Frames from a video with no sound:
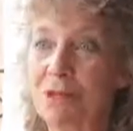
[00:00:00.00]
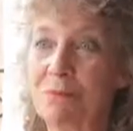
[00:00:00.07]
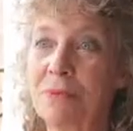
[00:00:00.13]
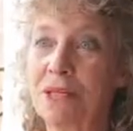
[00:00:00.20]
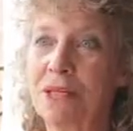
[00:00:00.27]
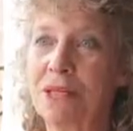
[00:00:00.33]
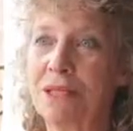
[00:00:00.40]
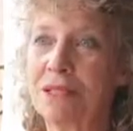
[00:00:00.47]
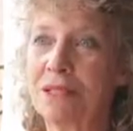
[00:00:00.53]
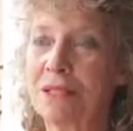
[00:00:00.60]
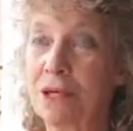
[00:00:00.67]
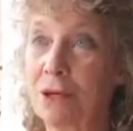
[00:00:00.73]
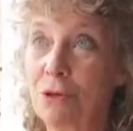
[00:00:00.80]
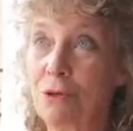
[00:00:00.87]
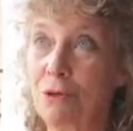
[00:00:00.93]
to me
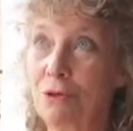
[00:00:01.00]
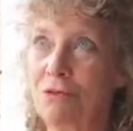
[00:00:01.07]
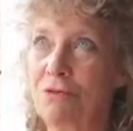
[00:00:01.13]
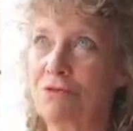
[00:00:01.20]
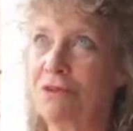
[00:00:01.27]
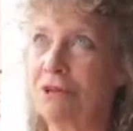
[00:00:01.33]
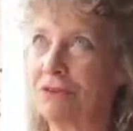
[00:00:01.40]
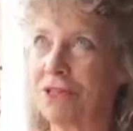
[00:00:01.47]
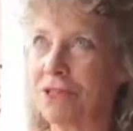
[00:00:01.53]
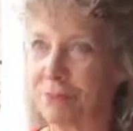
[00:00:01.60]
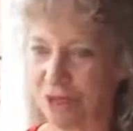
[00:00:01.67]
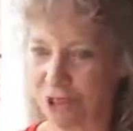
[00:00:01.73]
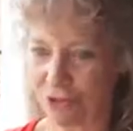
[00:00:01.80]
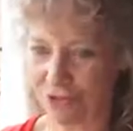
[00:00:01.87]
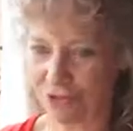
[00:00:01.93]
so very
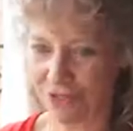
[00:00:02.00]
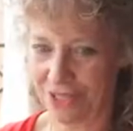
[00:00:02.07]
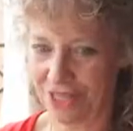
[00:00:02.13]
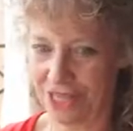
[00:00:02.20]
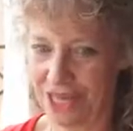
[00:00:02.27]
special.